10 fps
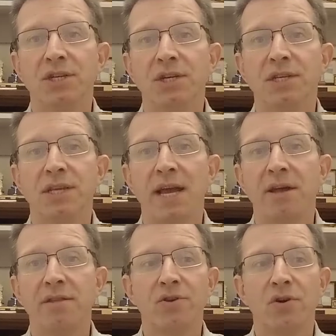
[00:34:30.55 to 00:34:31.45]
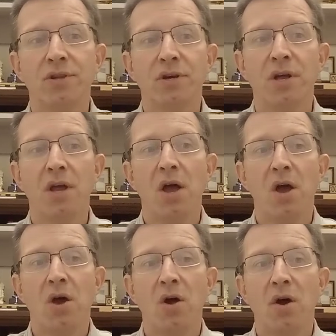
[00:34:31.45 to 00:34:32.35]
she's another daughter
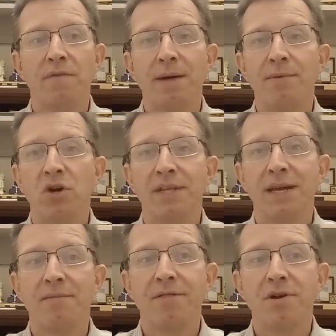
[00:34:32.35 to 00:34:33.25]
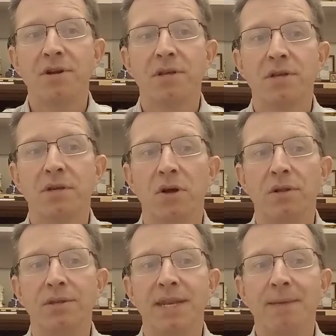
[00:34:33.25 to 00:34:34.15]
of Amenhotep III
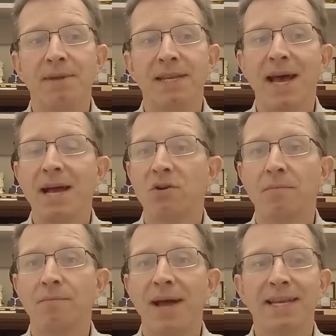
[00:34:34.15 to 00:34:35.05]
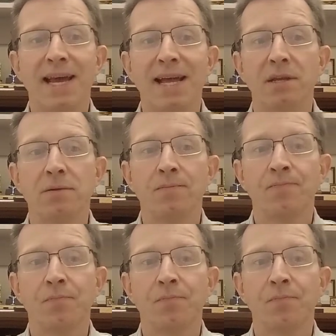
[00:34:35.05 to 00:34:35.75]
called Nebita or Bakataten.